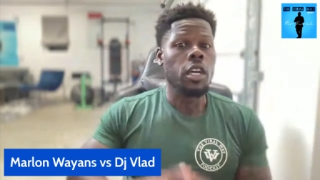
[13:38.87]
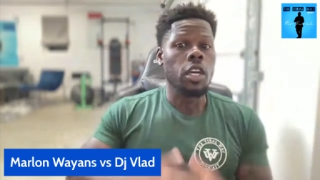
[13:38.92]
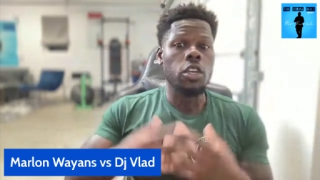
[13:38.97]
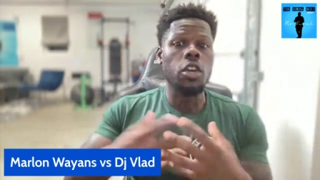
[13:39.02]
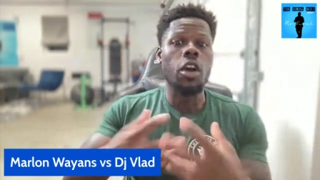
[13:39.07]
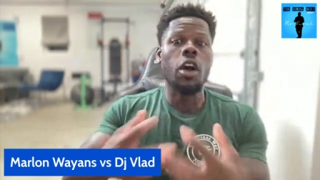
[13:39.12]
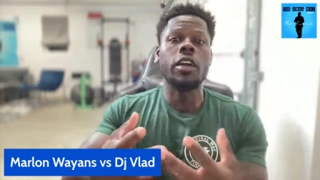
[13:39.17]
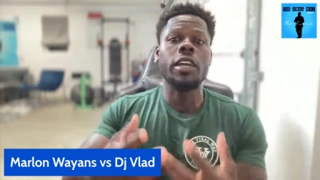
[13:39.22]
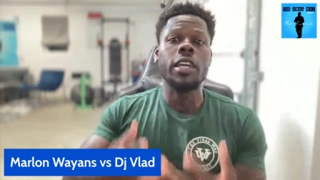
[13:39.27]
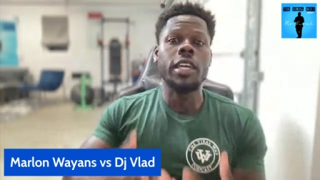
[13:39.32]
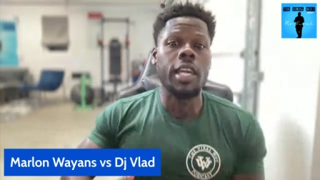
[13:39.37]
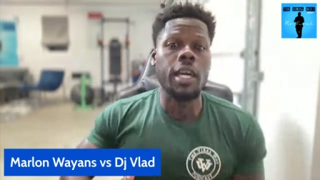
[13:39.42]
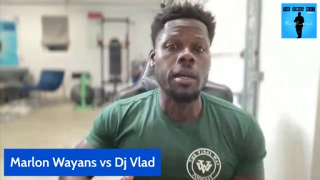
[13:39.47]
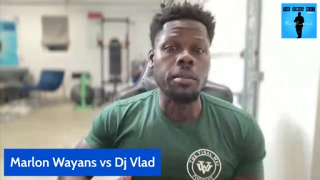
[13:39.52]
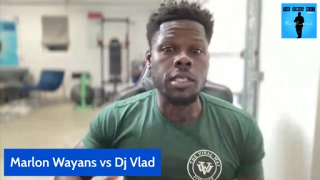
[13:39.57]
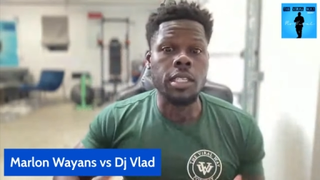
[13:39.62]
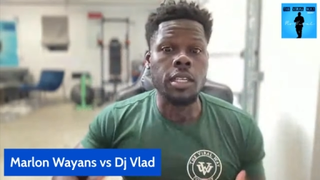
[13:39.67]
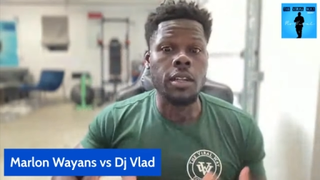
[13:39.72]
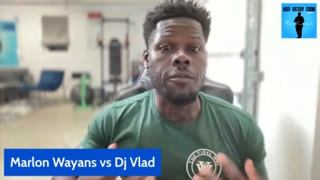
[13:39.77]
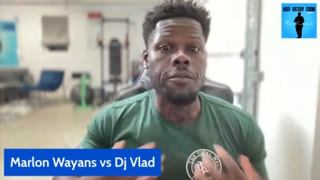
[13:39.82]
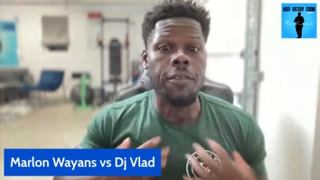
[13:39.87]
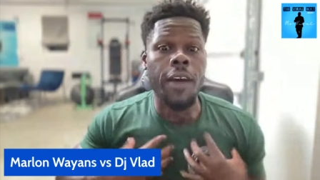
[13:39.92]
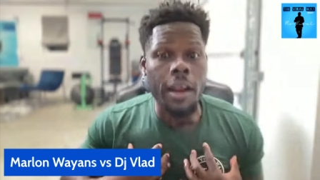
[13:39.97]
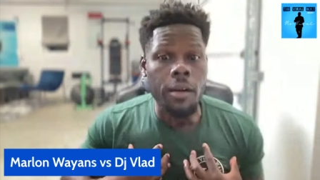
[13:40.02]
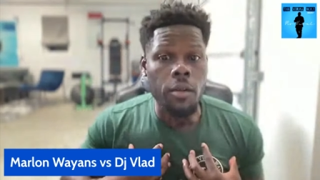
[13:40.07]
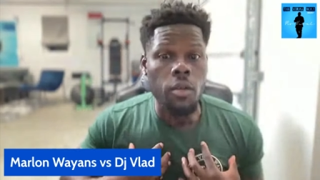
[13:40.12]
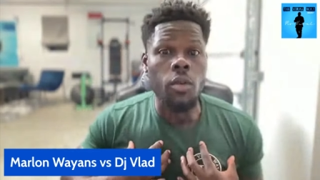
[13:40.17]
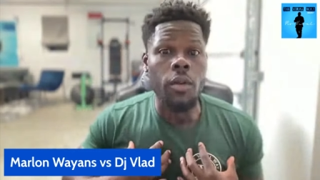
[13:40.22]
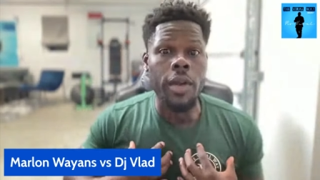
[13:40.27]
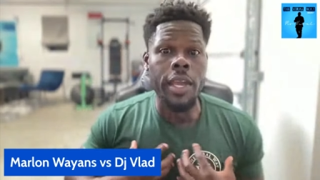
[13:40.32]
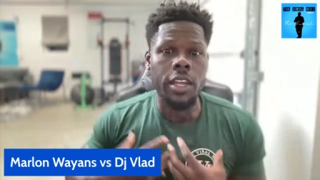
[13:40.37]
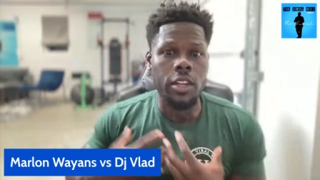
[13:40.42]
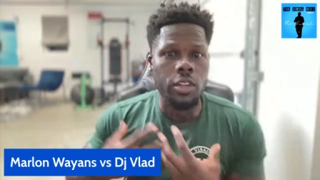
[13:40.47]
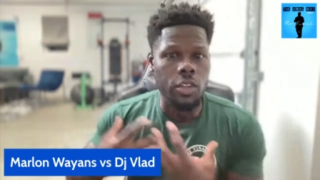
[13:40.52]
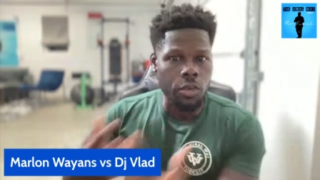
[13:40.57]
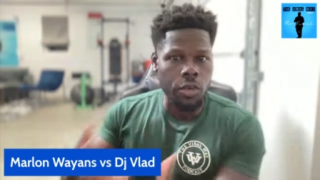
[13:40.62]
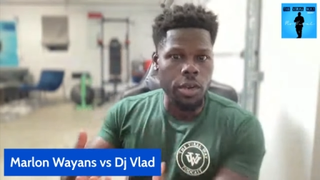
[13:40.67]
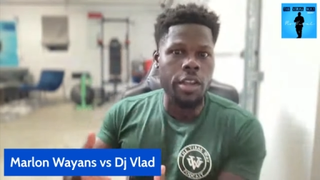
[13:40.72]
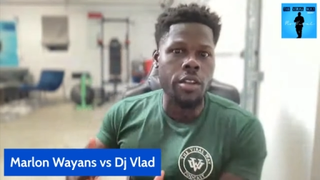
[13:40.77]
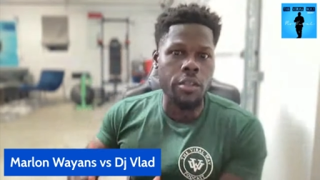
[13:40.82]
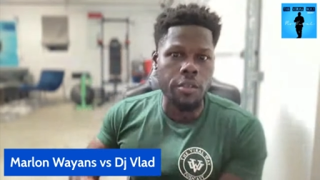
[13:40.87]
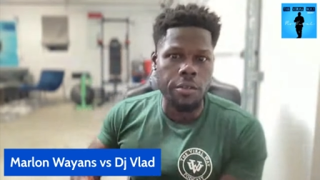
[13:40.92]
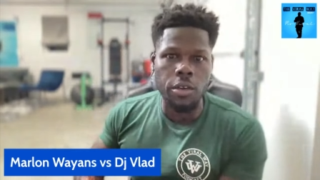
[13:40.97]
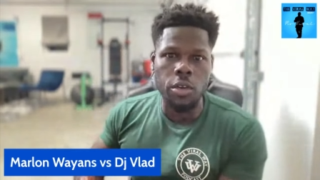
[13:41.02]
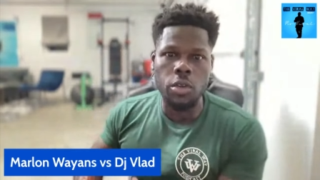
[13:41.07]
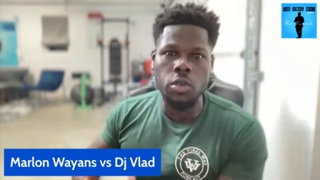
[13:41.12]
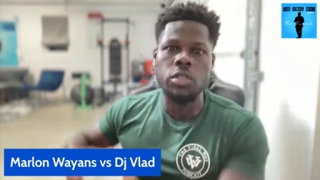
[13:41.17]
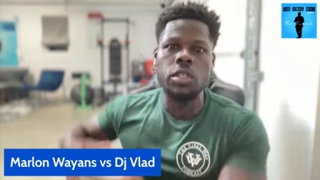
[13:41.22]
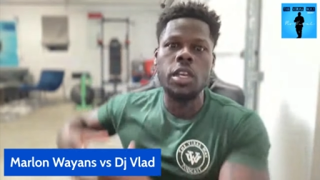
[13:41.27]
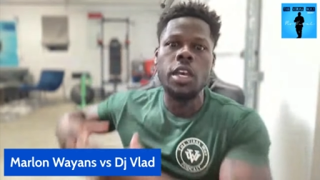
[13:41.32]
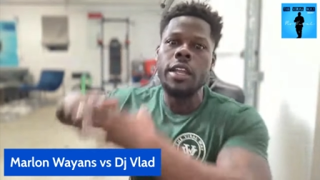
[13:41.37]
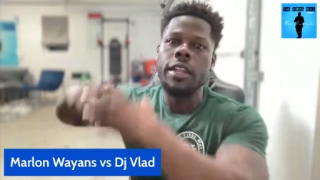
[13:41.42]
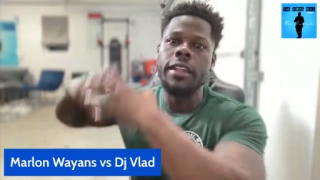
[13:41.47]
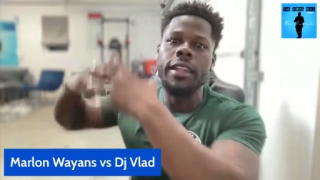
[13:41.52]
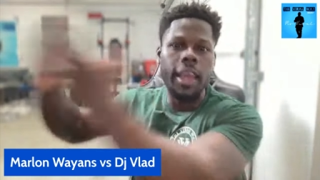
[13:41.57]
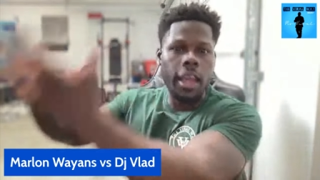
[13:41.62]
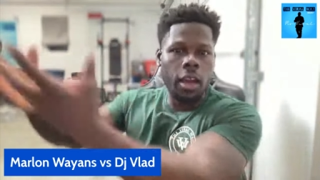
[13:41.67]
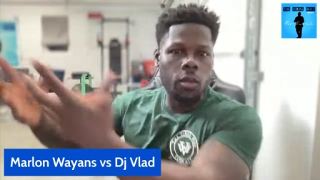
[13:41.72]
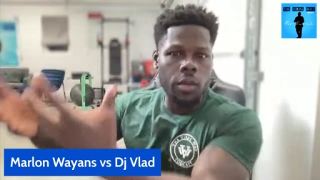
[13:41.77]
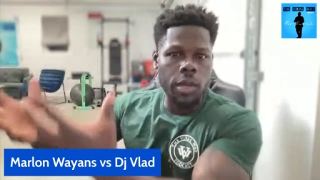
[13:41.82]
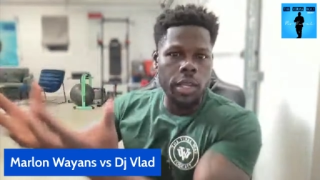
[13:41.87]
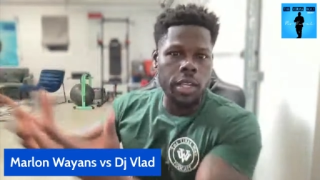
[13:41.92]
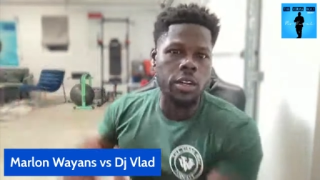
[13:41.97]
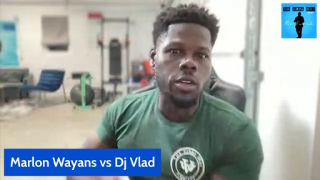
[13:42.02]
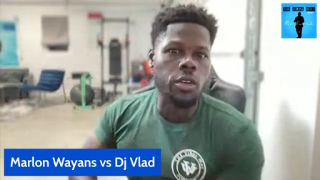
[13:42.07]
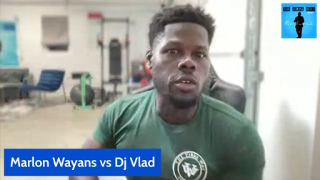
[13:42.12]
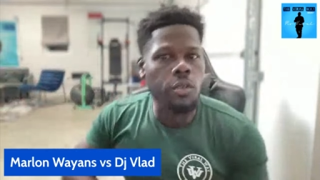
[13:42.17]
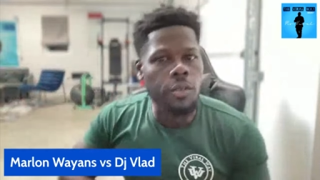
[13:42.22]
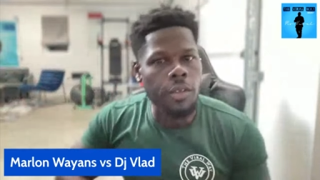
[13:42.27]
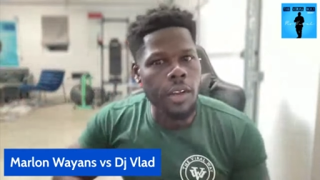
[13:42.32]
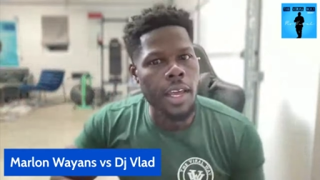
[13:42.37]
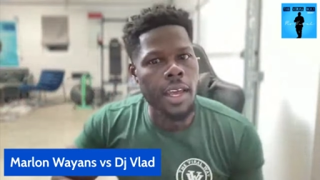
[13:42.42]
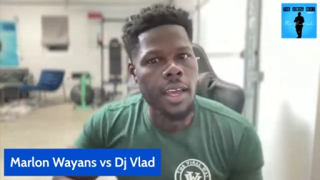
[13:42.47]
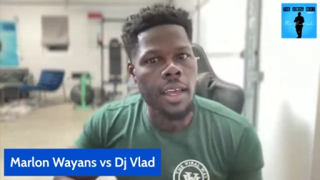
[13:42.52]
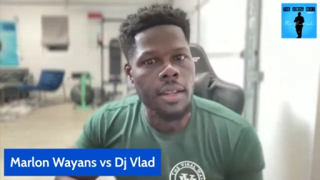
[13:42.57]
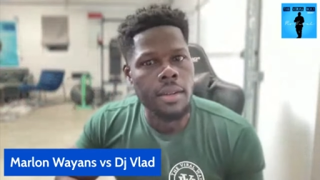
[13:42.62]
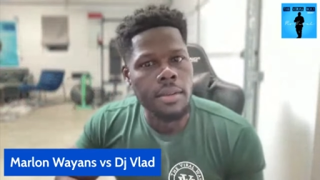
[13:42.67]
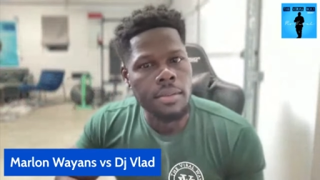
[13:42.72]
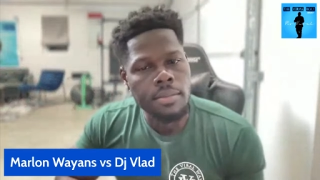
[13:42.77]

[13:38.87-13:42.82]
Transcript: Y'all can come to the viral way and do interviews. Now we the new Vlad.